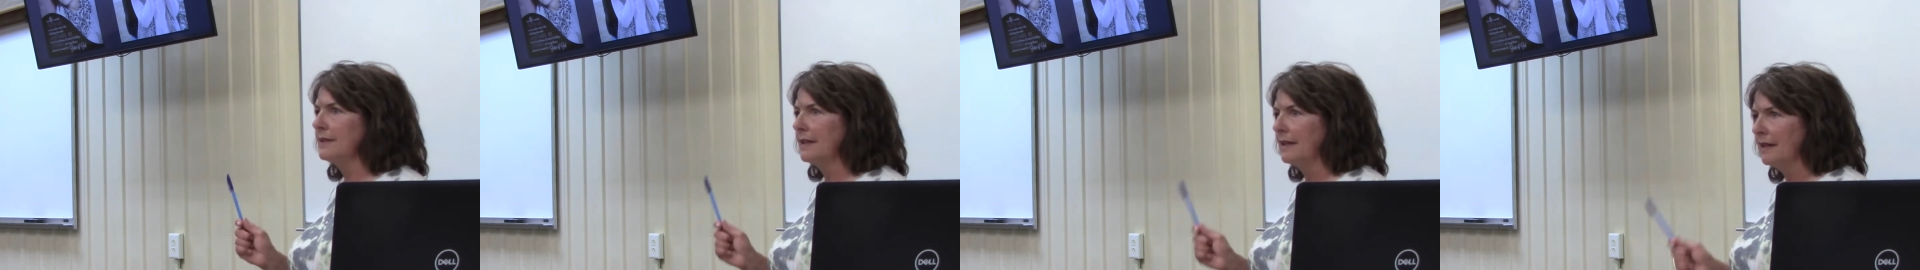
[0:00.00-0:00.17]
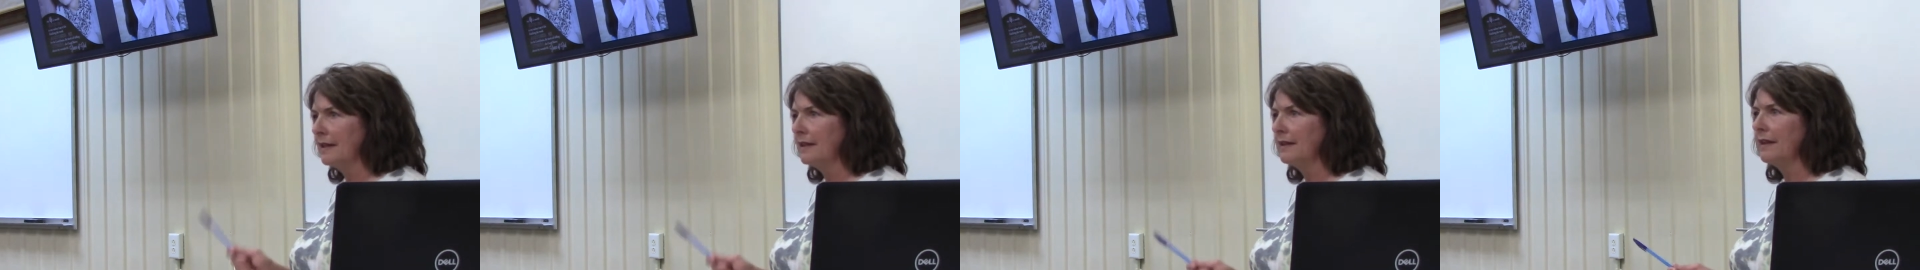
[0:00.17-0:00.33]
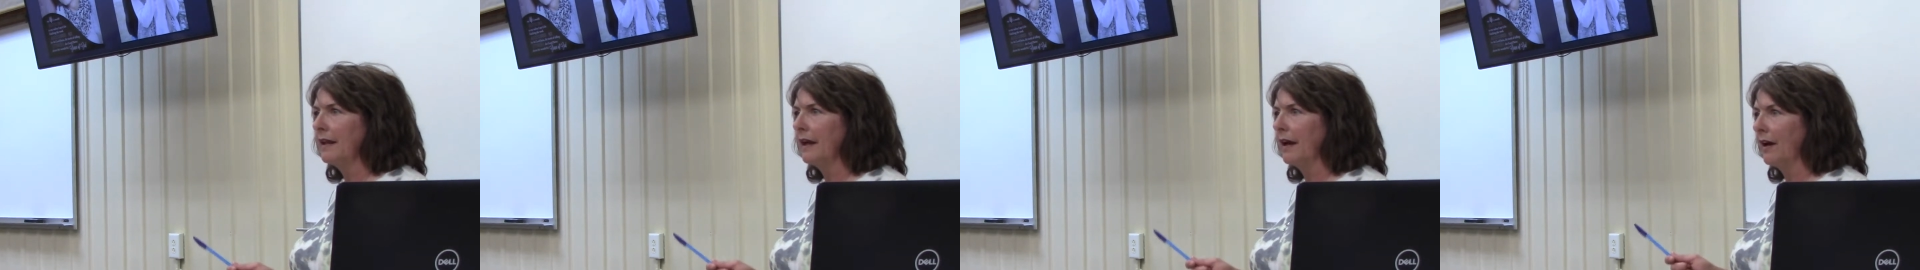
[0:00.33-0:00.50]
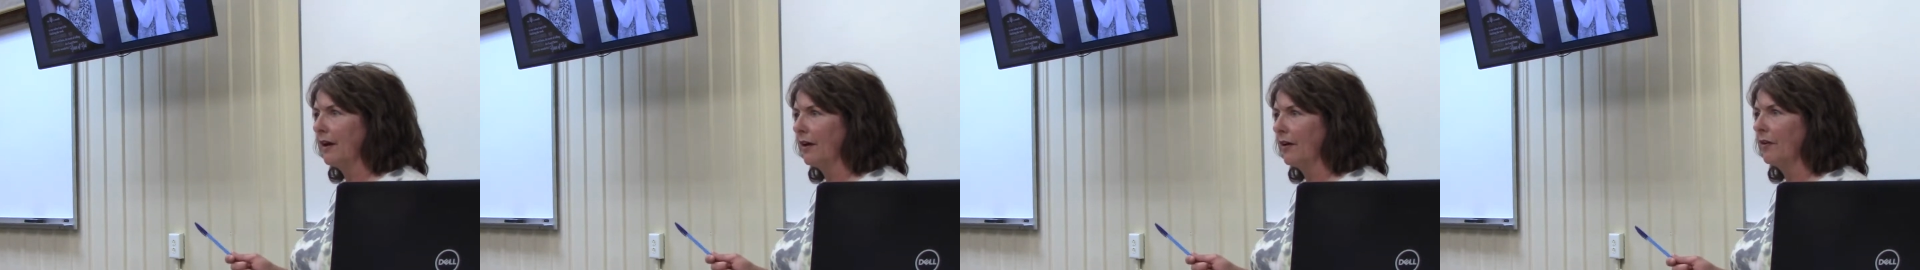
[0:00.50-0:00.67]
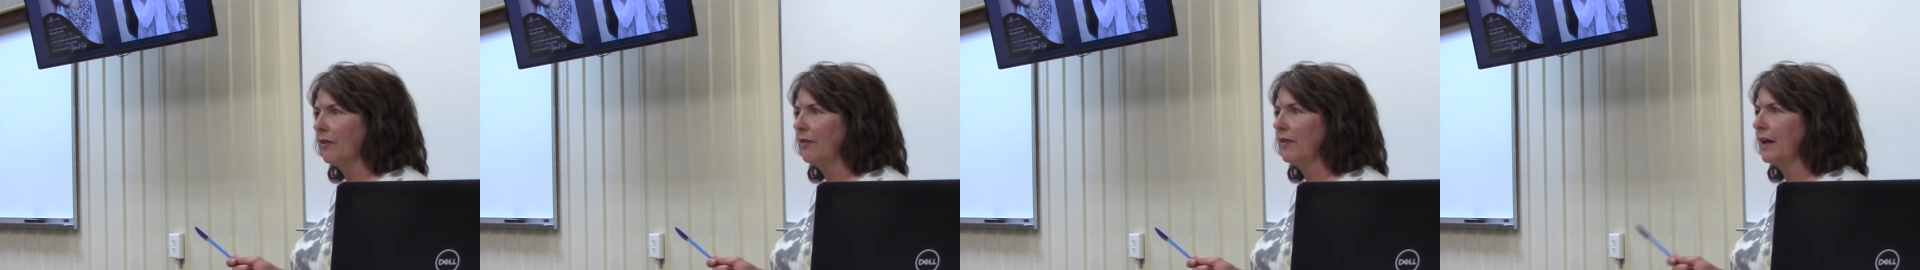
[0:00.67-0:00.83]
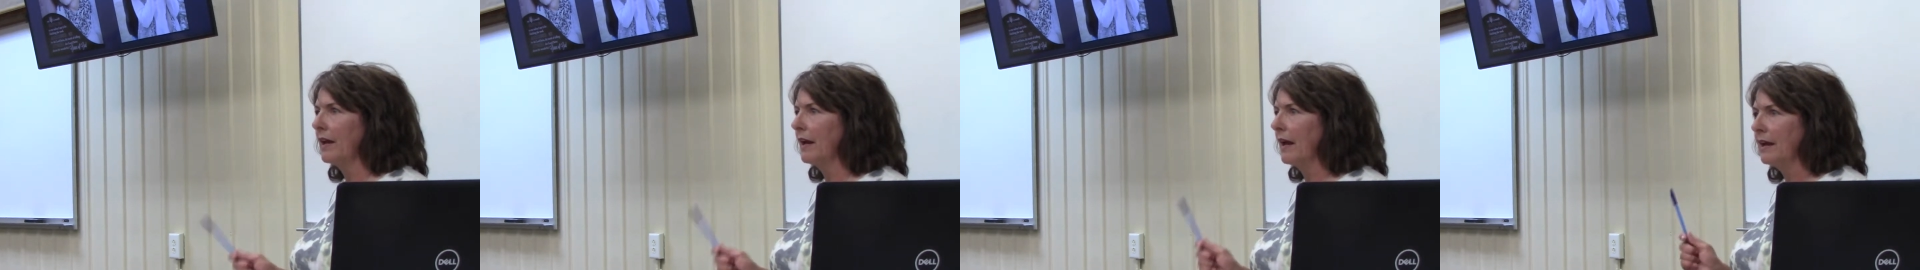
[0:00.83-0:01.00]
in there
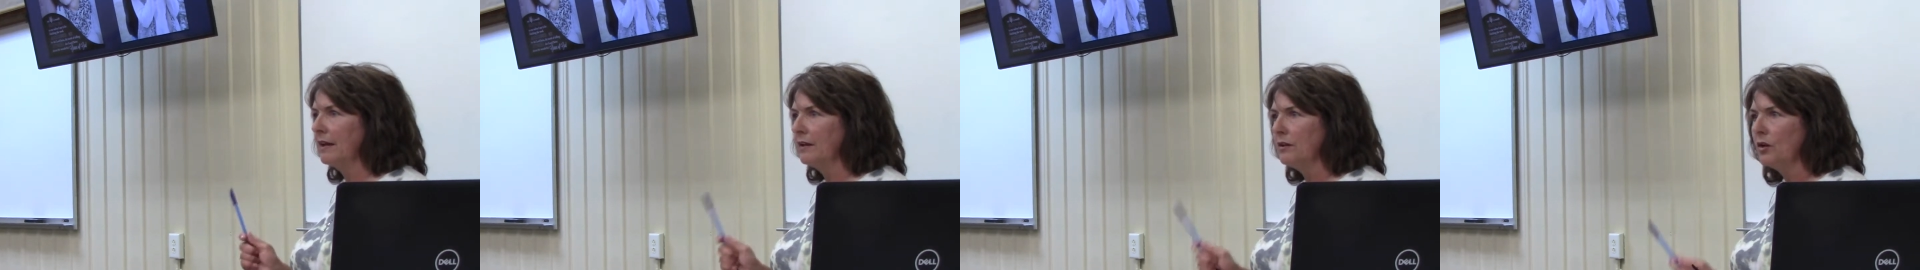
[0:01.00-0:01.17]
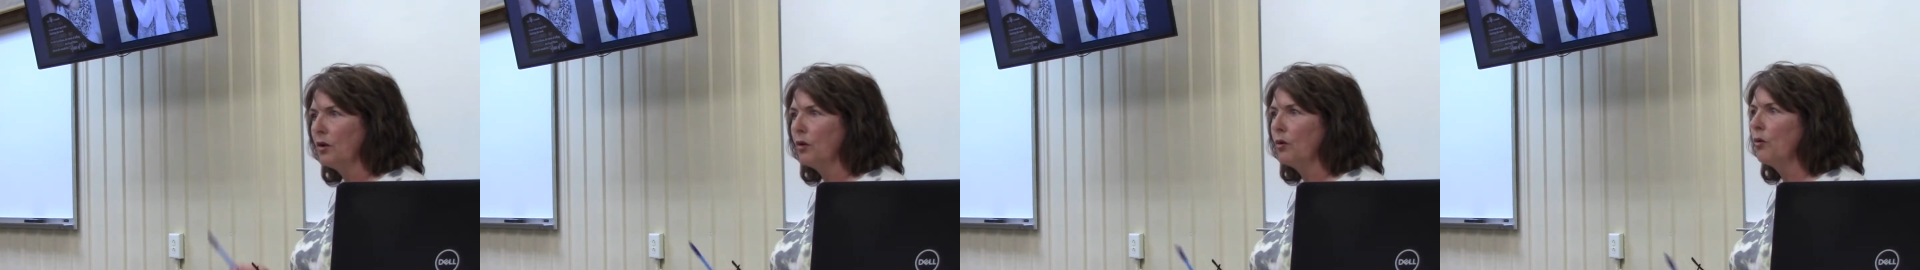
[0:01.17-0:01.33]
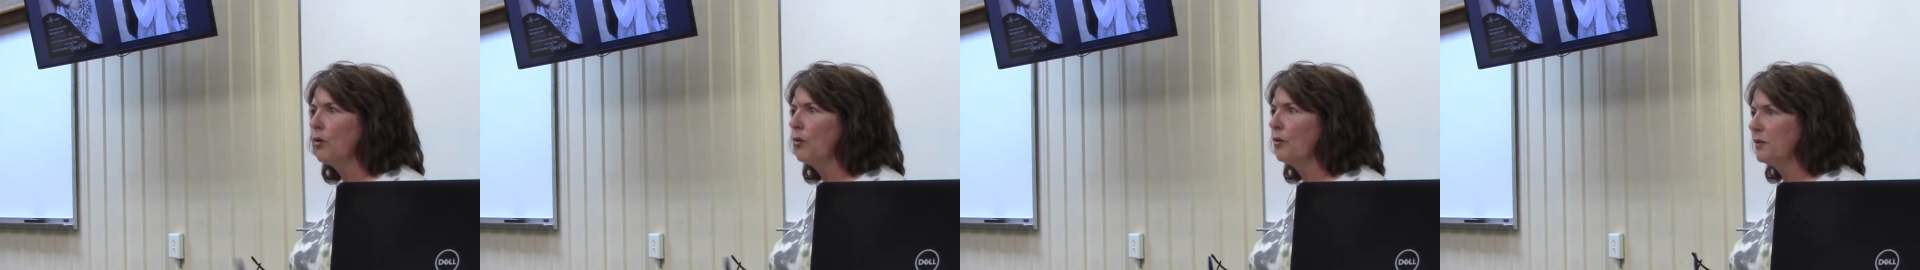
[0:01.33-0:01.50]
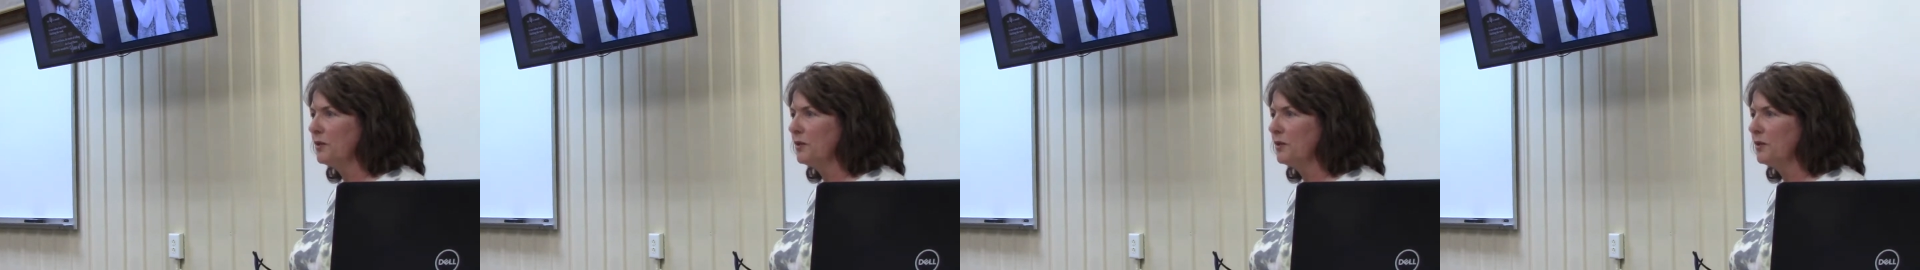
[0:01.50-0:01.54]
that I know